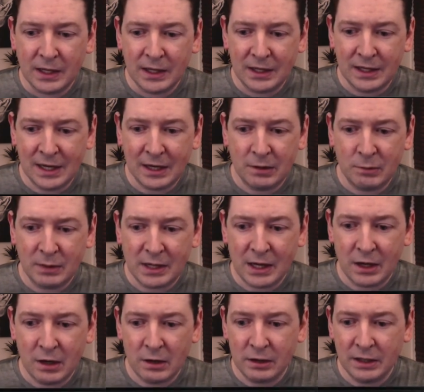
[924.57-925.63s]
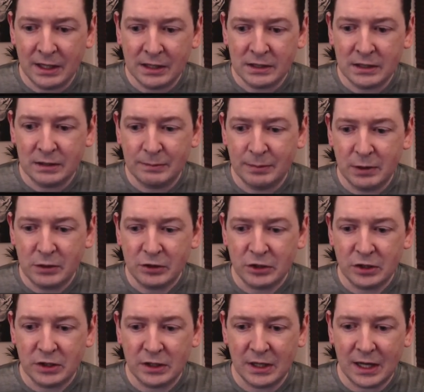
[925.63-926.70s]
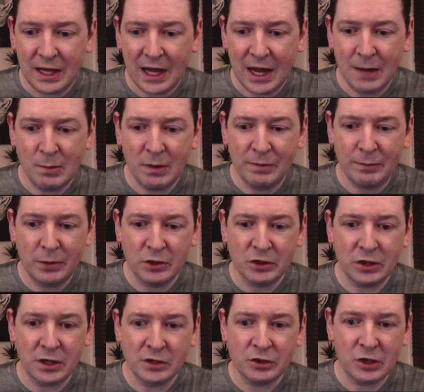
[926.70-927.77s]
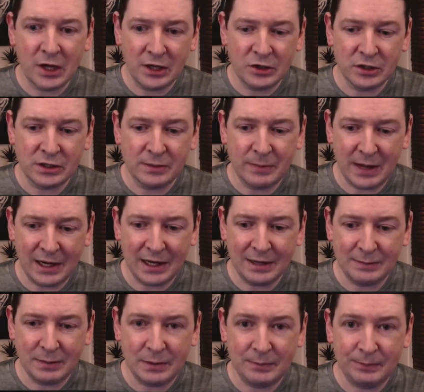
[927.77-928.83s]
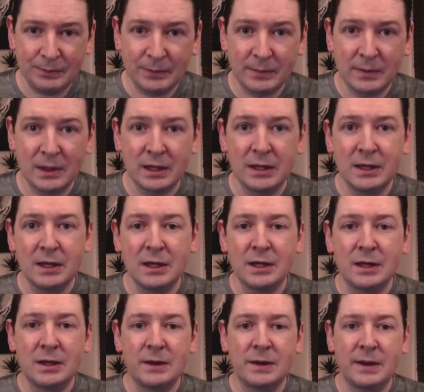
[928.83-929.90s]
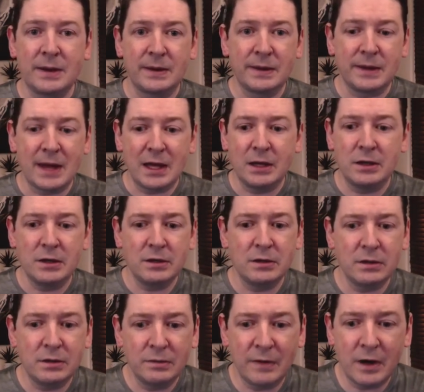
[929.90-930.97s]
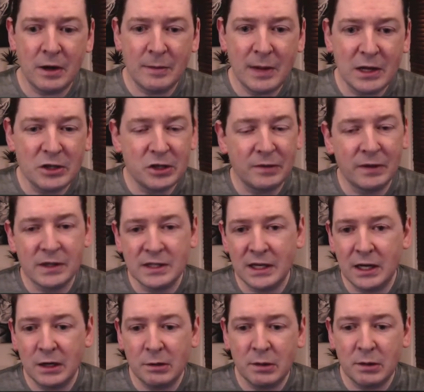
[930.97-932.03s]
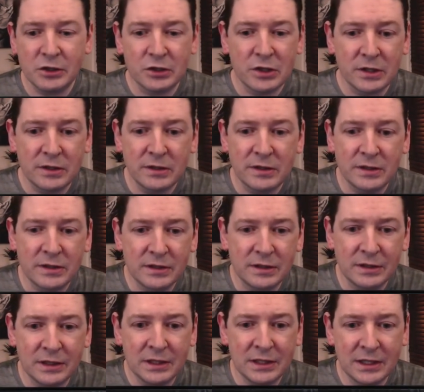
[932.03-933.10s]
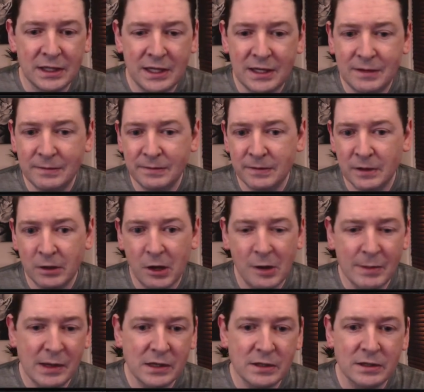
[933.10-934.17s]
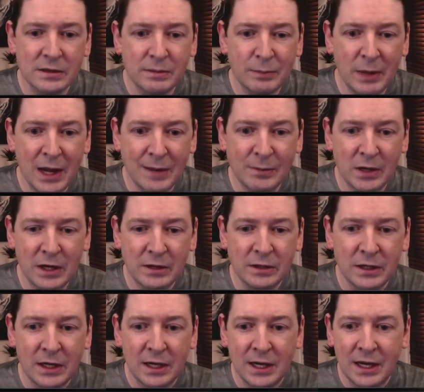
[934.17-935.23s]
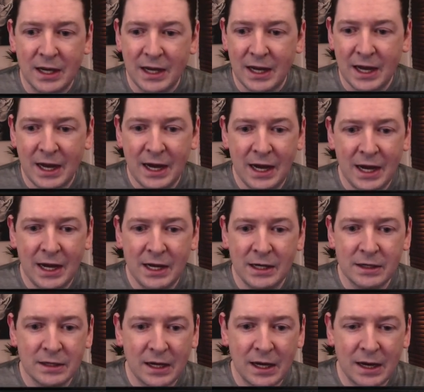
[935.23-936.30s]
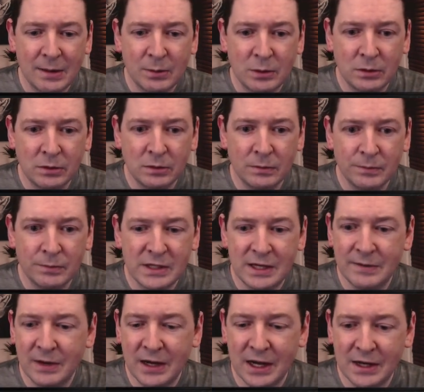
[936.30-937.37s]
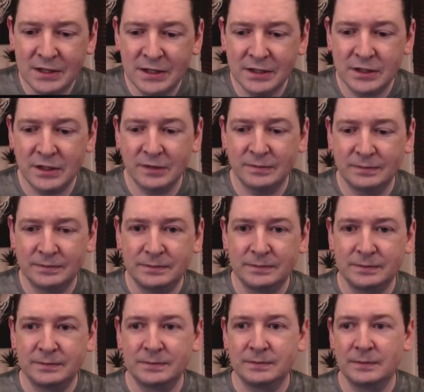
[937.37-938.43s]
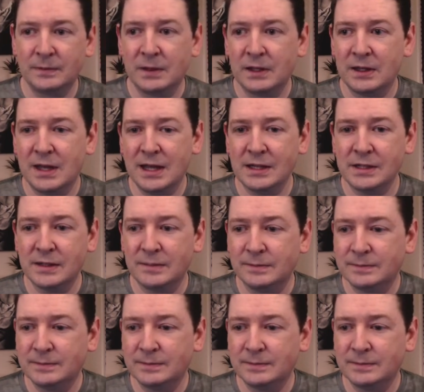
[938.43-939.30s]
Now we can go git push, and we've pushed those changes back up. Thank you very much. If there's any questions, leave a comment below, and I will see if I can assist you. Thanks.